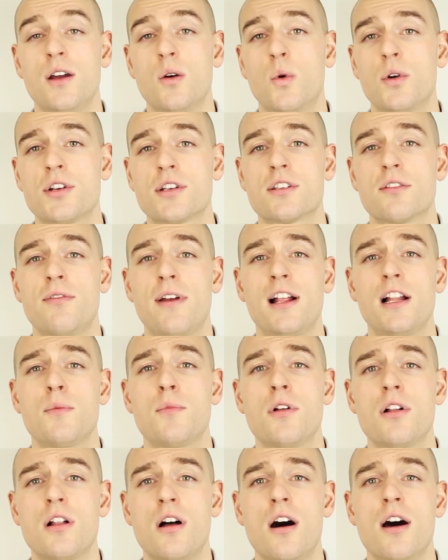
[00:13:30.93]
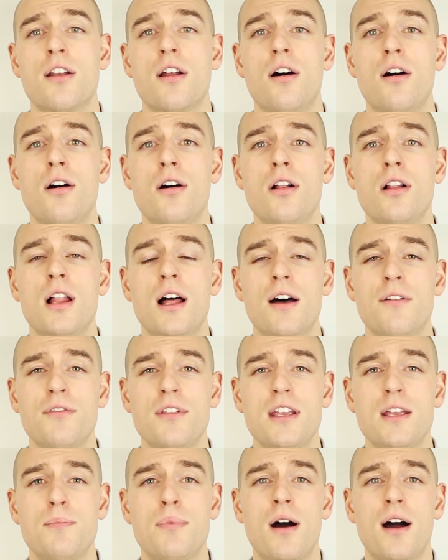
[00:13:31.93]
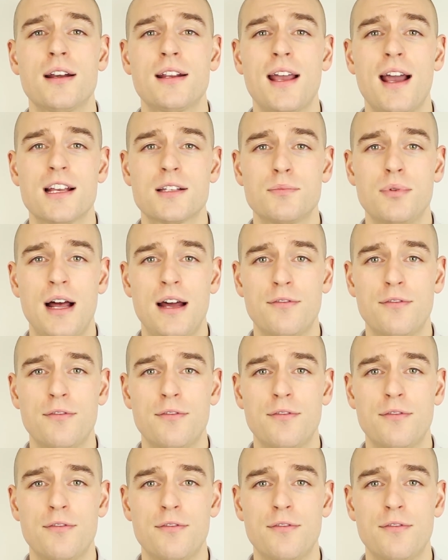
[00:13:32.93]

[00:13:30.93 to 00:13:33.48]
which is available on all of the podcast